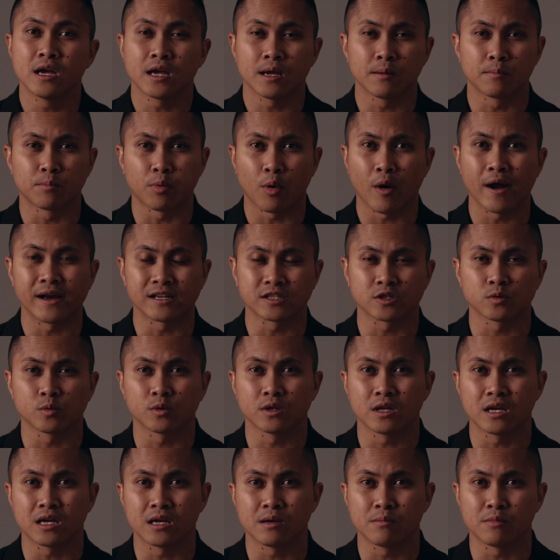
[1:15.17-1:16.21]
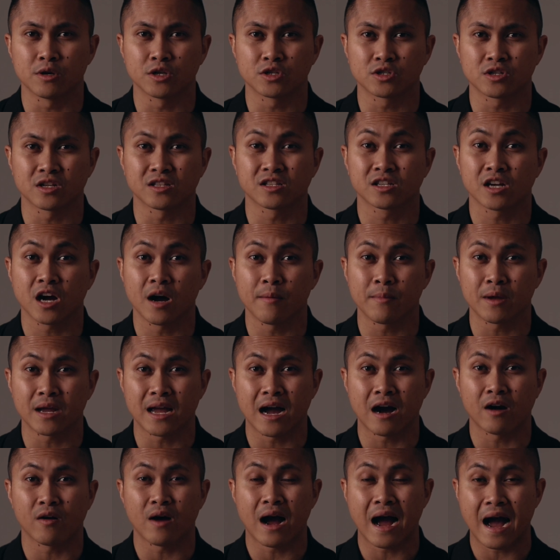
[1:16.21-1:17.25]
impressed with the image that's coming
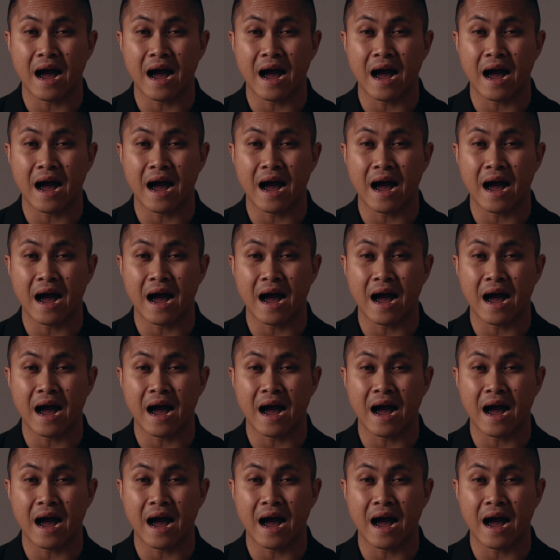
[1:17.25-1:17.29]
out